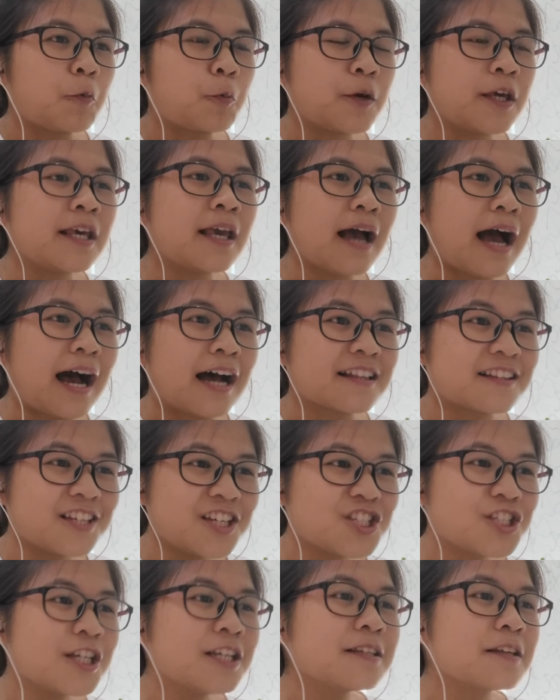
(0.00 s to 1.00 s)
we are
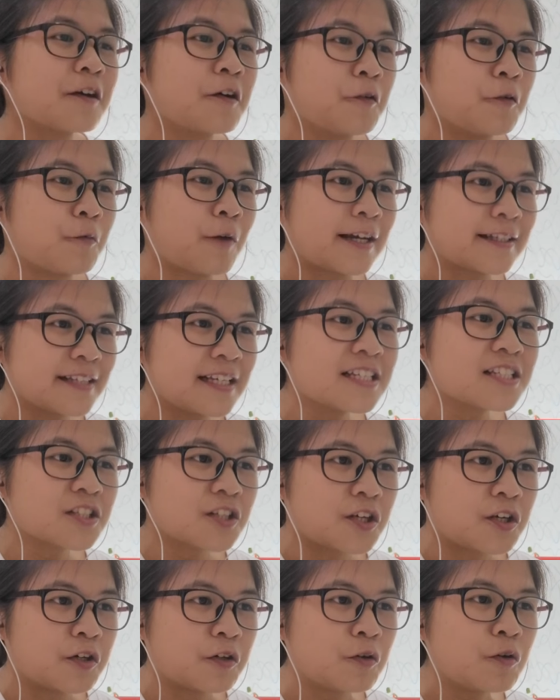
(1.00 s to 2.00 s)
teaching the writing
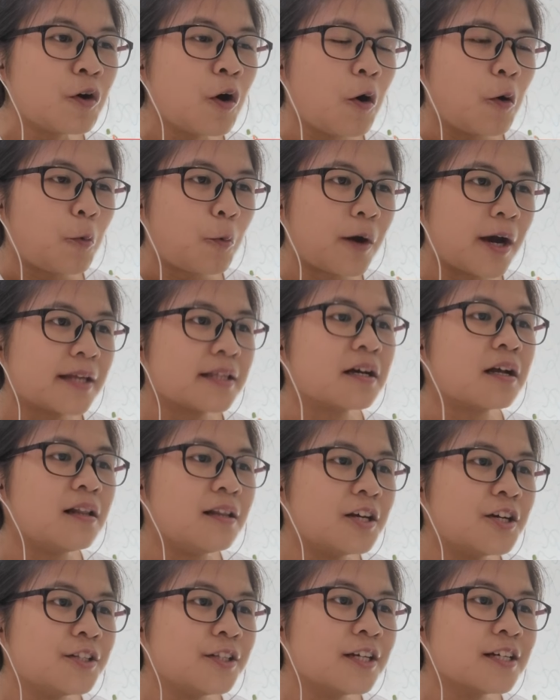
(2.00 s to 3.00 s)
skill where the
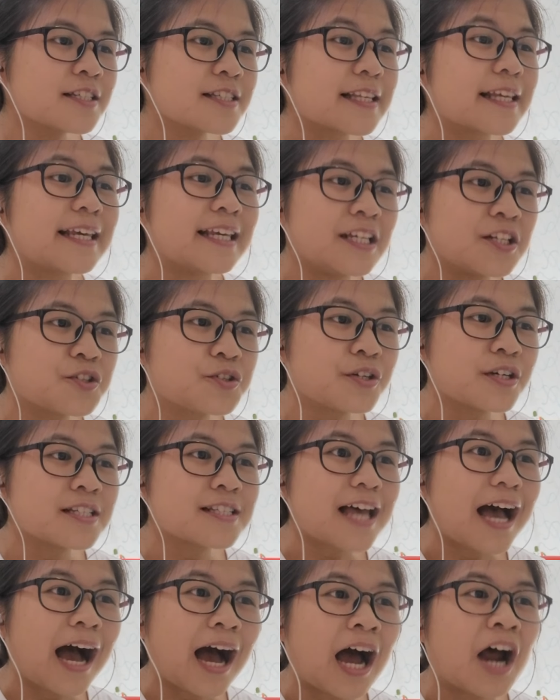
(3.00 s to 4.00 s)
learner's
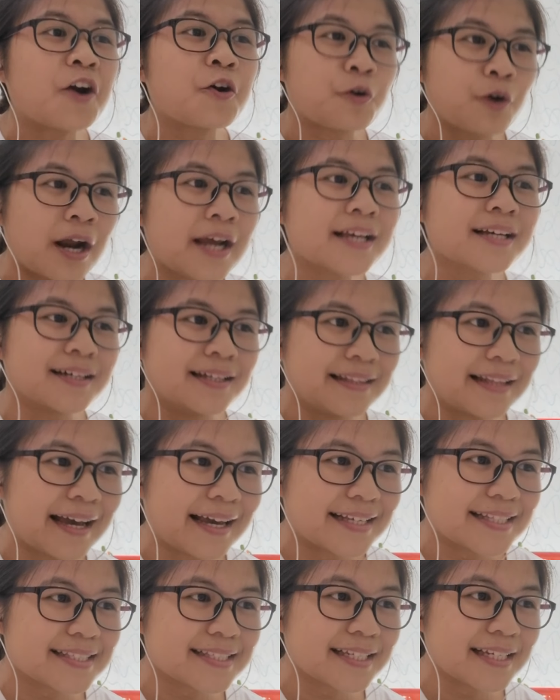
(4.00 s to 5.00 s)
interests are
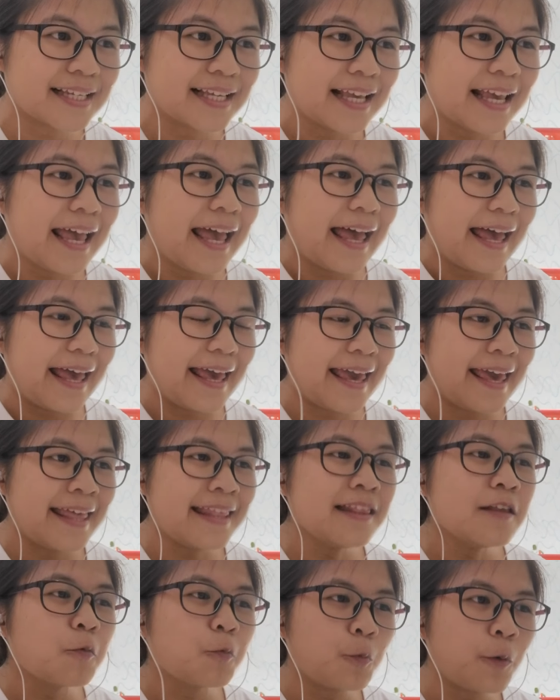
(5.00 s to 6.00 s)
recognized,
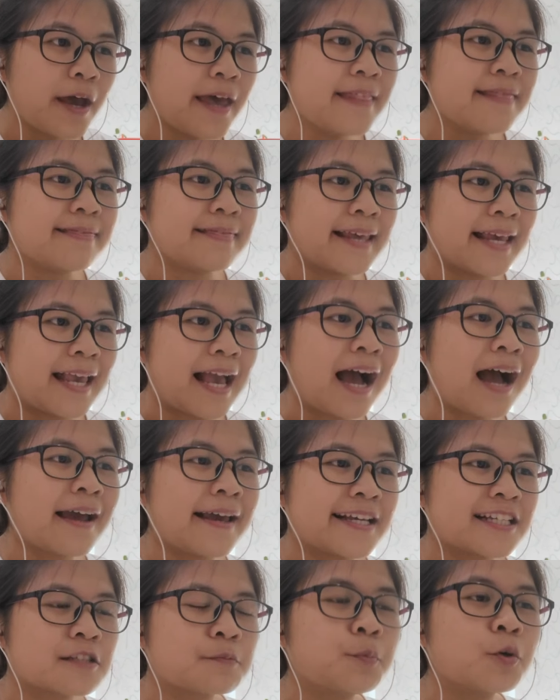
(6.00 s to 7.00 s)
and when they are
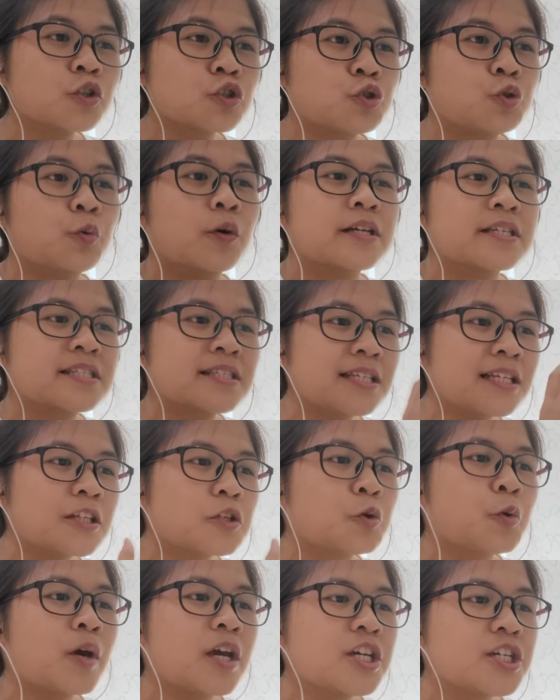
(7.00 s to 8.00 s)
exposed to a
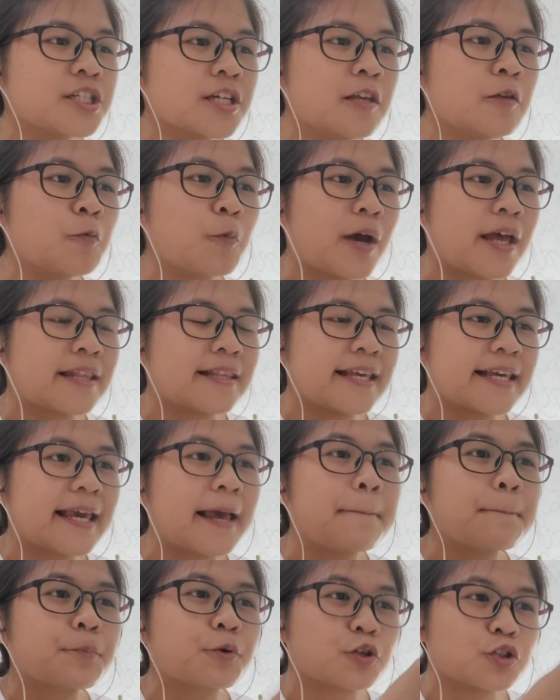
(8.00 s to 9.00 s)
situation where they
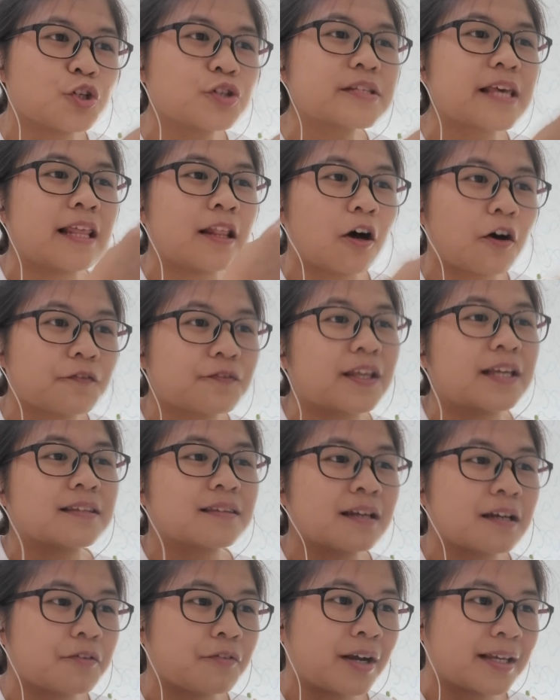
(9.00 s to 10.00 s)
can produce an
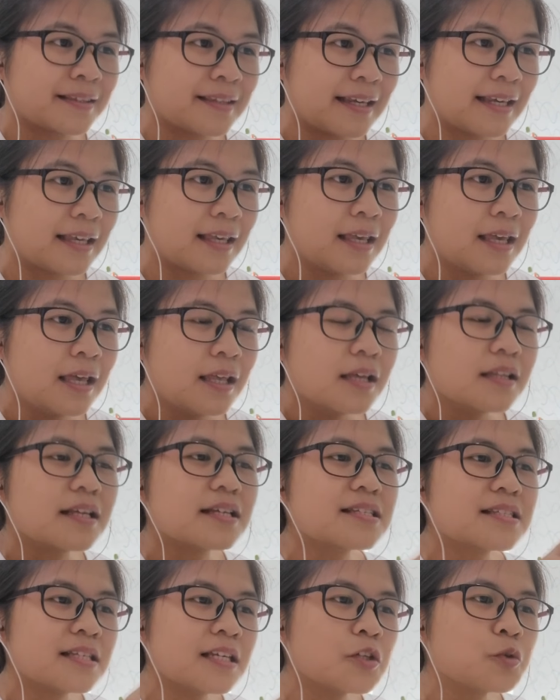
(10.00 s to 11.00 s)
authentic writing. The
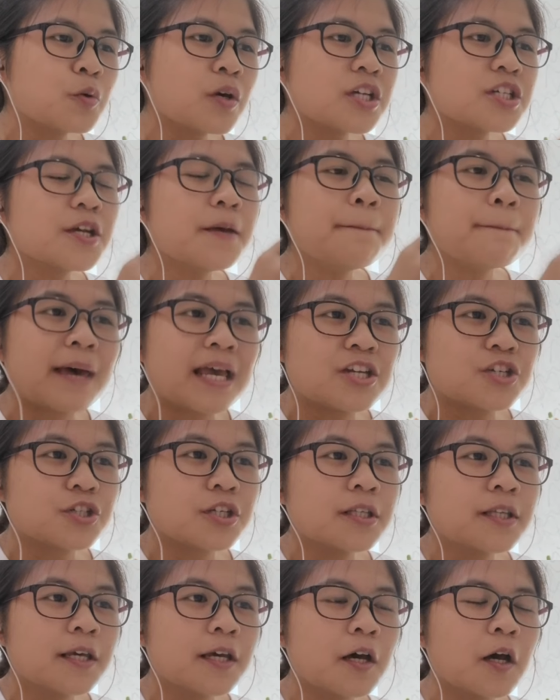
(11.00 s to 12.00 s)
situation
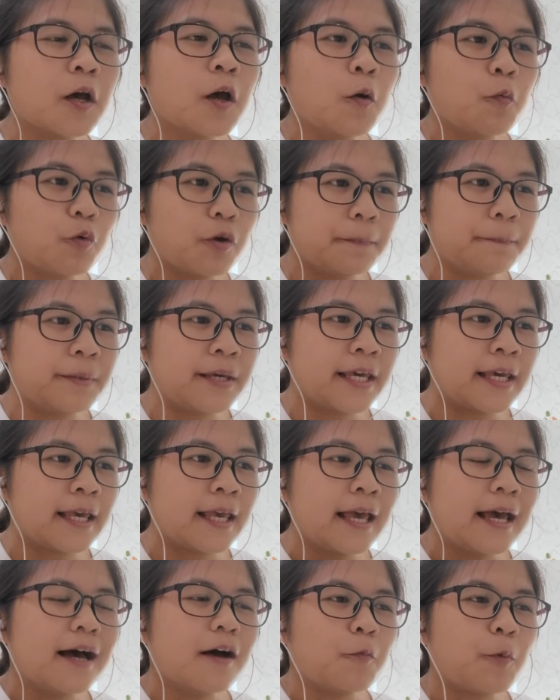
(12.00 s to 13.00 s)
mentioned here would
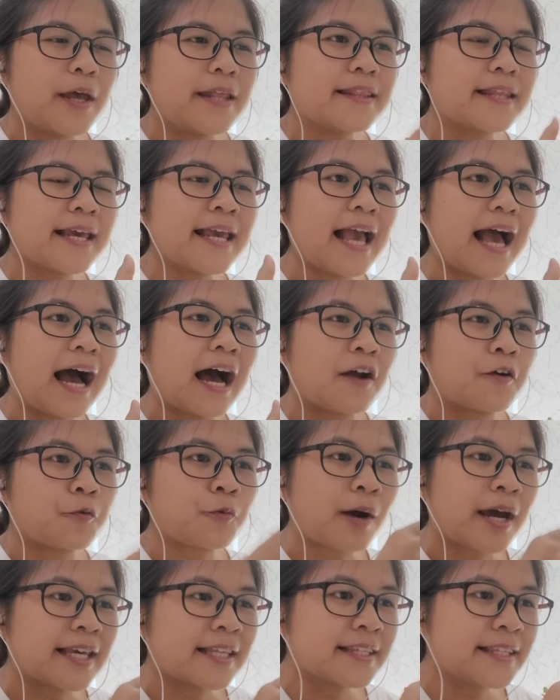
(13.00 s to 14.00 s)
be when they are
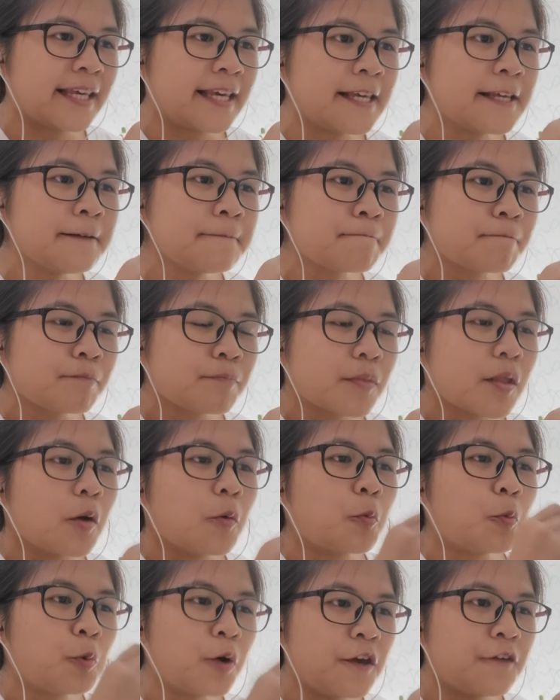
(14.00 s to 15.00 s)
writing
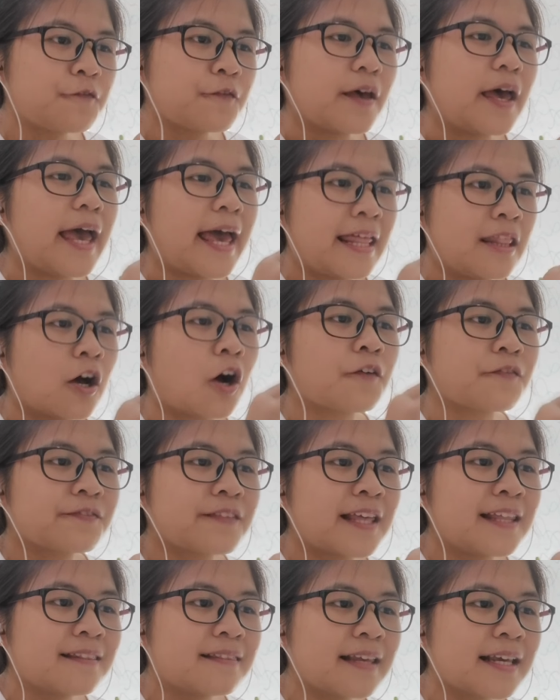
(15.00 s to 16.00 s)
with an
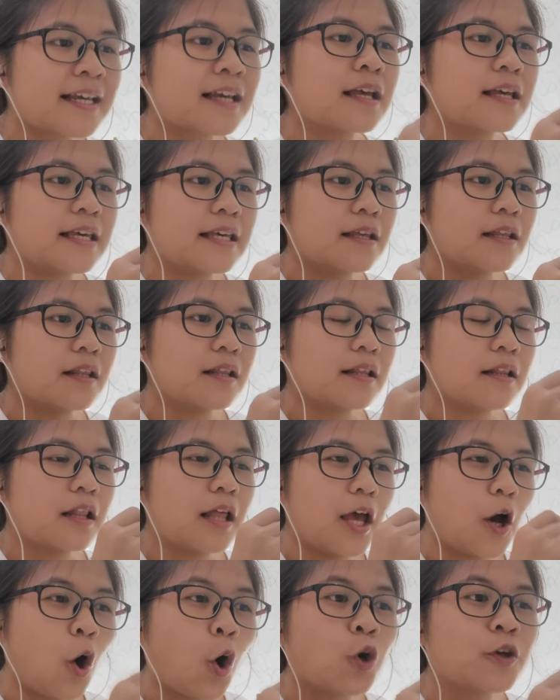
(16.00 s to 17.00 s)
authentic
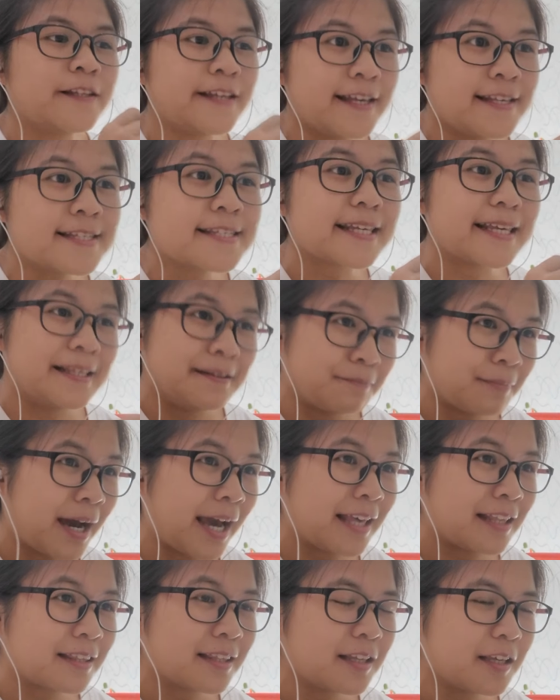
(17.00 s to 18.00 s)
audience in
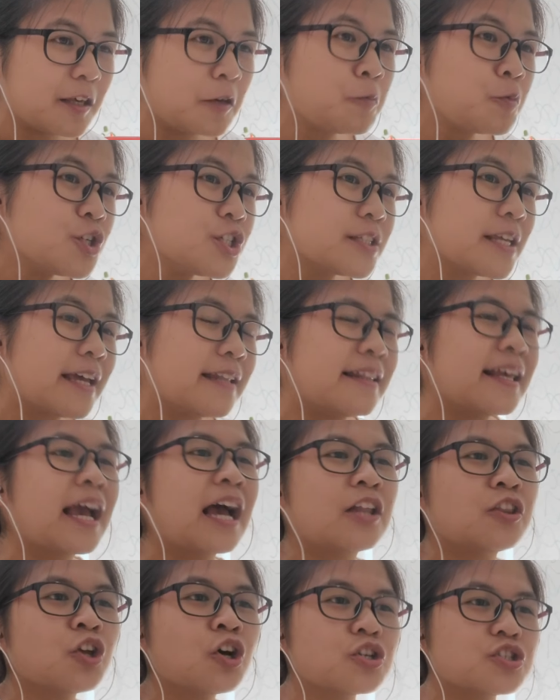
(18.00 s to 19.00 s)
mind, in which that they
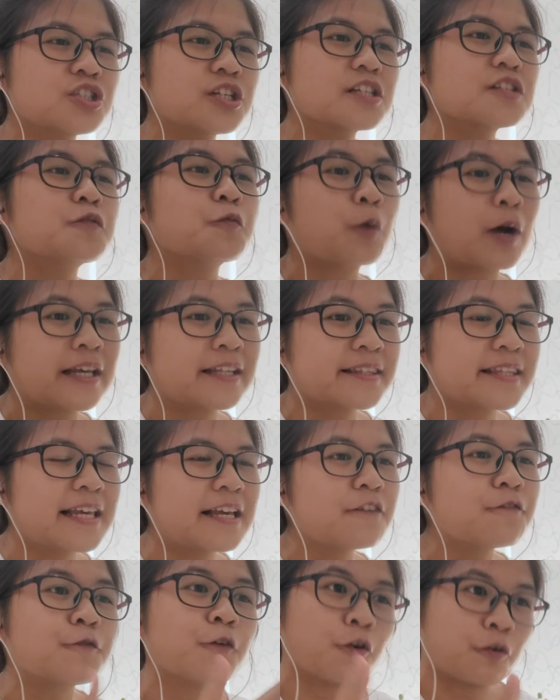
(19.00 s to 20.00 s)
are not just
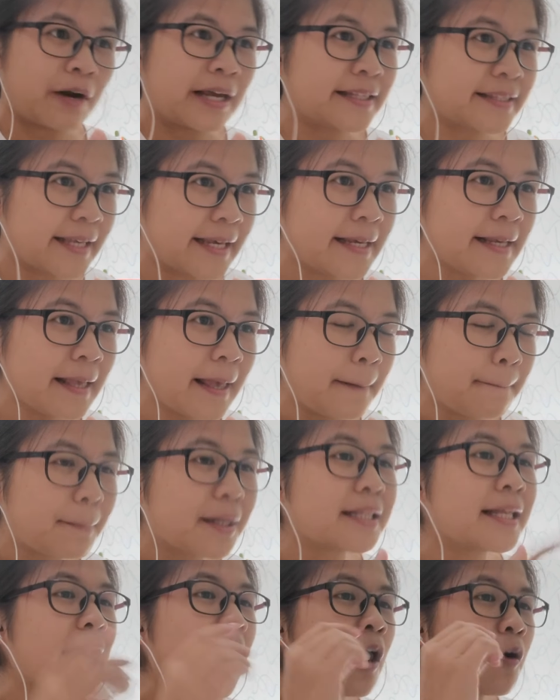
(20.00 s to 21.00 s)
writing for writing,
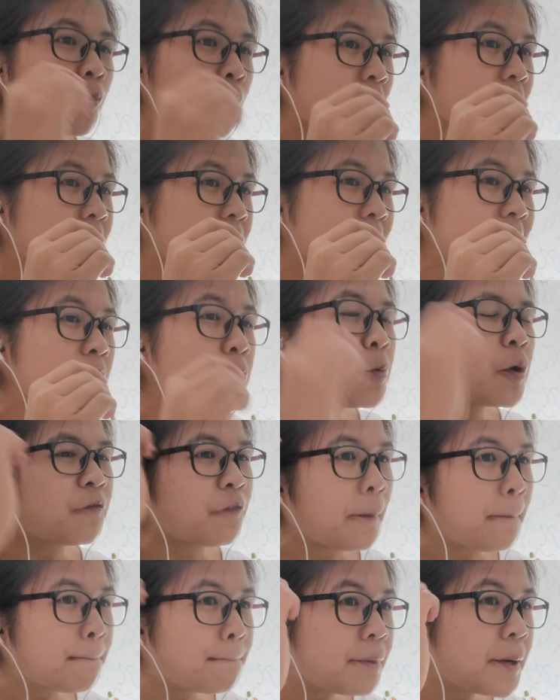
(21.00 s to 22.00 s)
but they are writing with
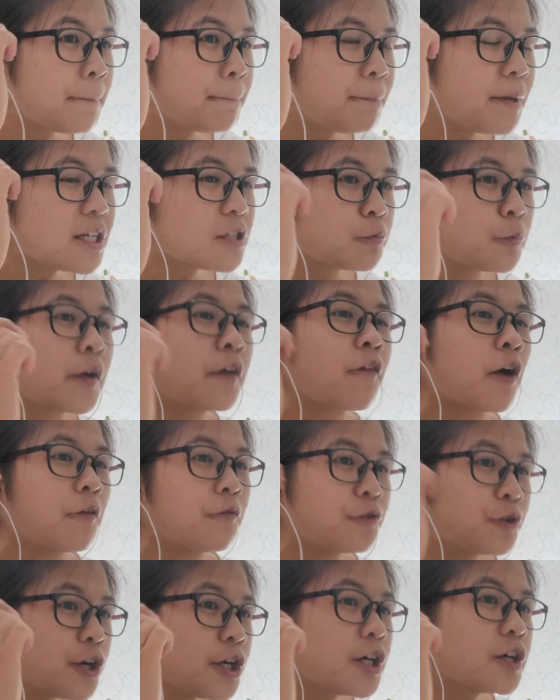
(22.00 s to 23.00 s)
a purpose, with a
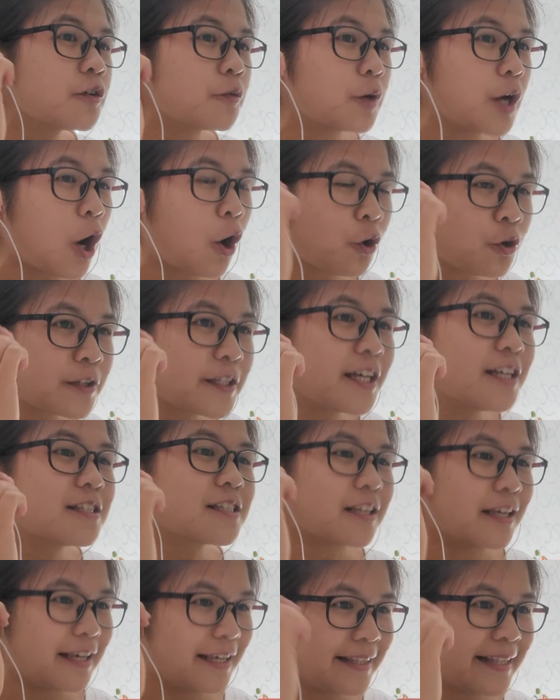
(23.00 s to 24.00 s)
real
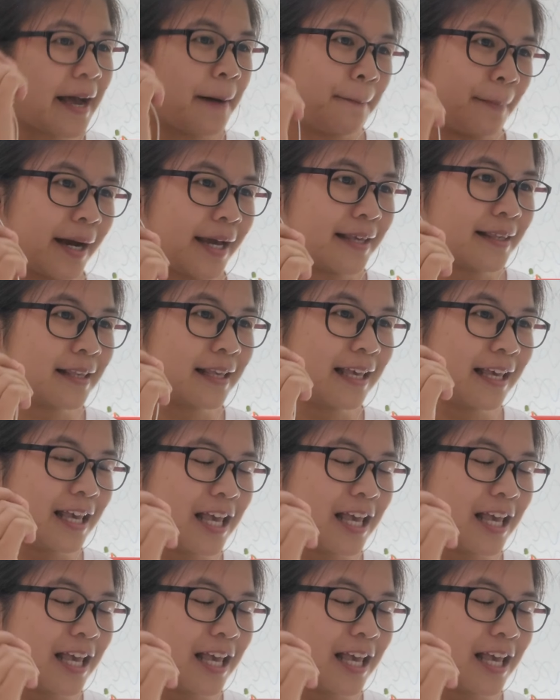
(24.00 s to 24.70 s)
audience in their mind.